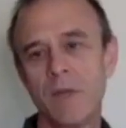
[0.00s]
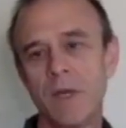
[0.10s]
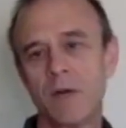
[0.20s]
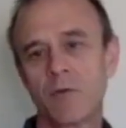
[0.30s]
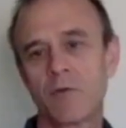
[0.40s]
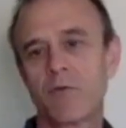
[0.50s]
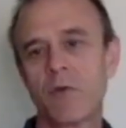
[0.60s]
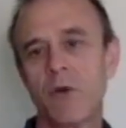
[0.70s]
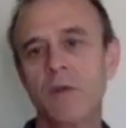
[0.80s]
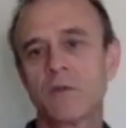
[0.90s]

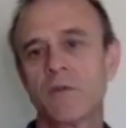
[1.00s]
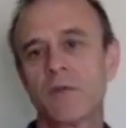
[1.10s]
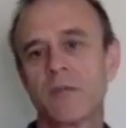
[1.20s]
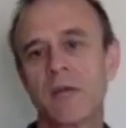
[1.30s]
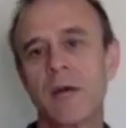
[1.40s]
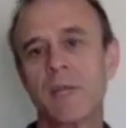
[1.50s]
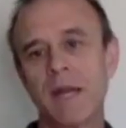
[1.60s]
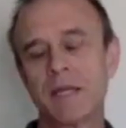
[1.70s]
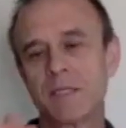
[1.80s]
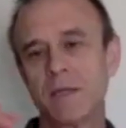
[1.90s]
cross over the top, but
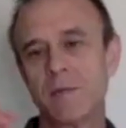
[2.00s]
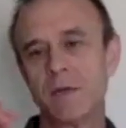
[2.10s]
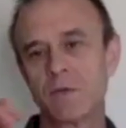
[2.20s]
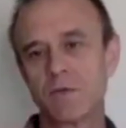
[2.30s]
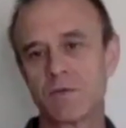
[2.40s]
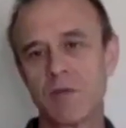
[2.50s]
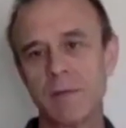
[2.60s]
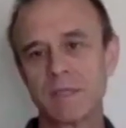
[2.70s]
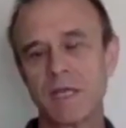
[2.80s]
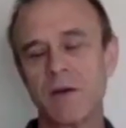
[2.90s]
actually the muscle drops down